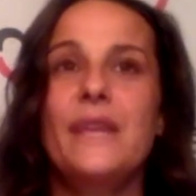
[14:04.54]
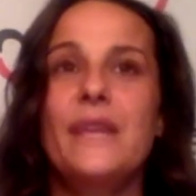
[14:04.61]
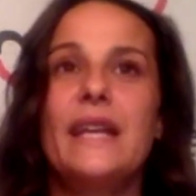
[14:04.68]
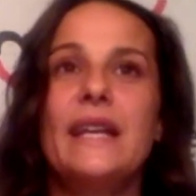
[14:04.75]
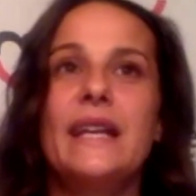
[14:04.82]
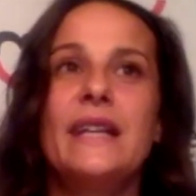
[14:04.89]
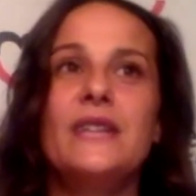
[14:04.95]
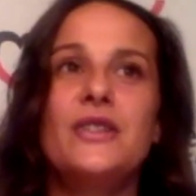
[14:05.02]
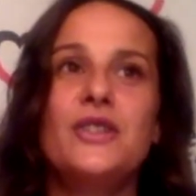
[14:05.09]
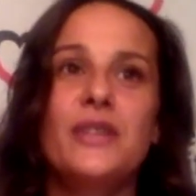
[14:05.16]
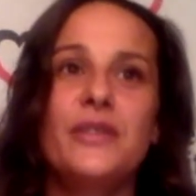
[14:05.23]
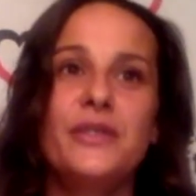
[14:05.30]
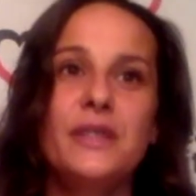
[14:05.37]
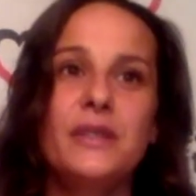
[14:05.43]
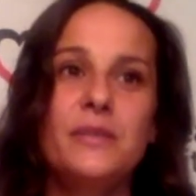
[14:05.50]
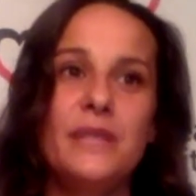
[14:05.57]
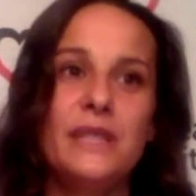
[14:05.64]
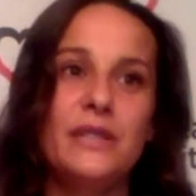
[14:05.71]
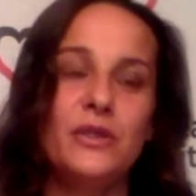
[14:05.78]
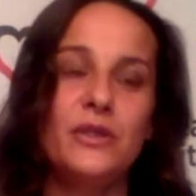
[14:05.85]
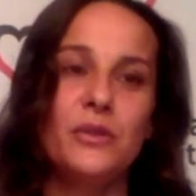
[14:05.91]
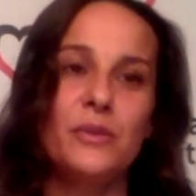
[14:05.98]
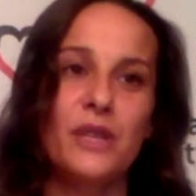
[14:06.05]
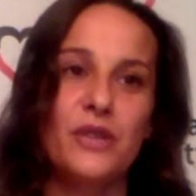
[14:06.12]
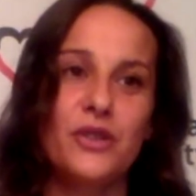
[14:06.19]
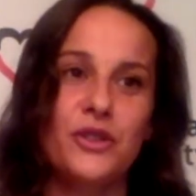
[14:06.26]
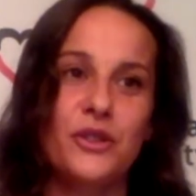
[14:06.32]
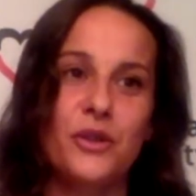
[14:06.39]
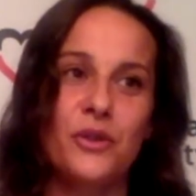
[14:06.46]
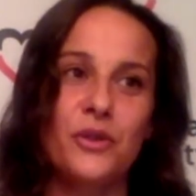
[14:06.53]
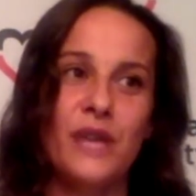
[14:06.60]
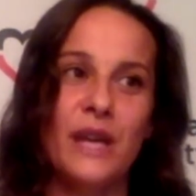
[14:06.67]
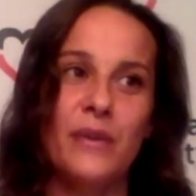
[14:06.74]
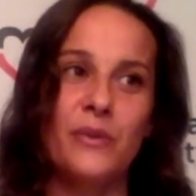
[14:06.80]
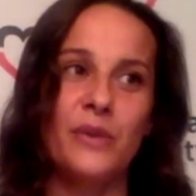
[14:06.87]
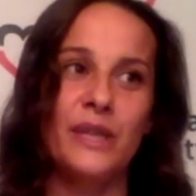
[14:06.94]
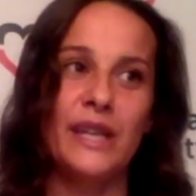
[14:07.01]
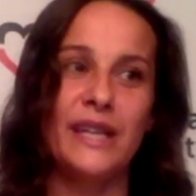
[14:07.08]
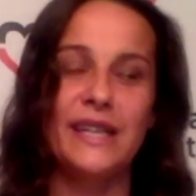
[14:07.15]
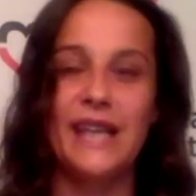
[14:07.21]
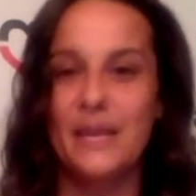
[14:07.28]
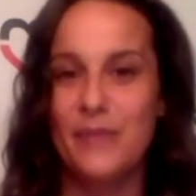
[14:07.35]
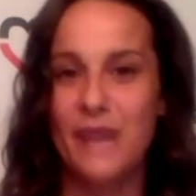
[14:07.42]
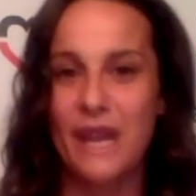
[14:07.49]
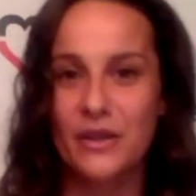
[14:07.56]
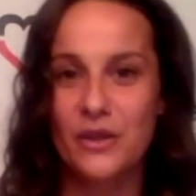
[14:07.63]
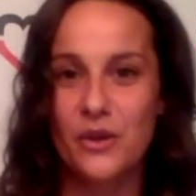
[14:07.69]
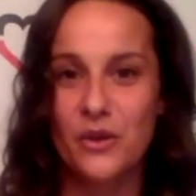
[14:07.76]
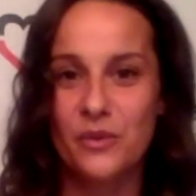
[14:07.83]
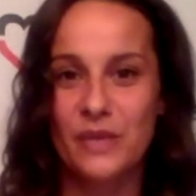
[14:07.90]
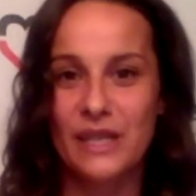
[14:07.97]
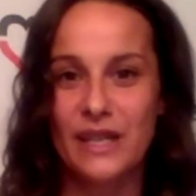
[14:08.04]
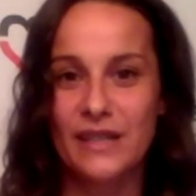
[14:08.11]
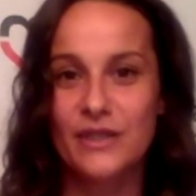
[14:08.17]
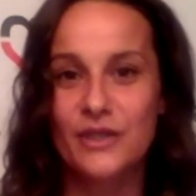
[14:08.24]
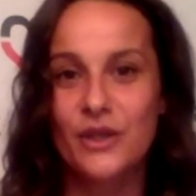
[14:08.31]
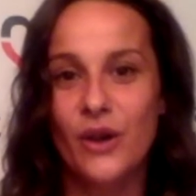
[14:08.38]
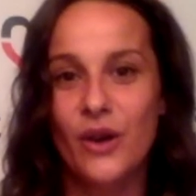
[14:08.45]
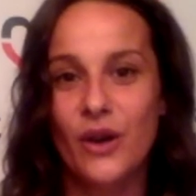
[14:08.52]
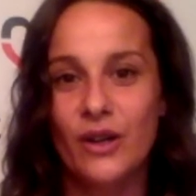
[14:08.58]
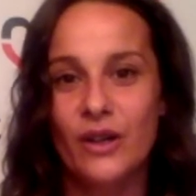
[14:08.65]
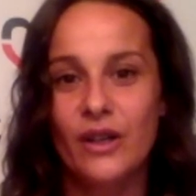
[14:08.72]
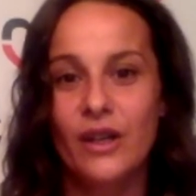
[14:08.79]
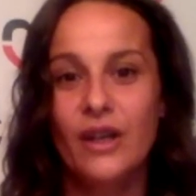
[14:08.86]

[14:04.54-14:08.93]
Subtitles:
it shifted me so much so that when I came back home and I saw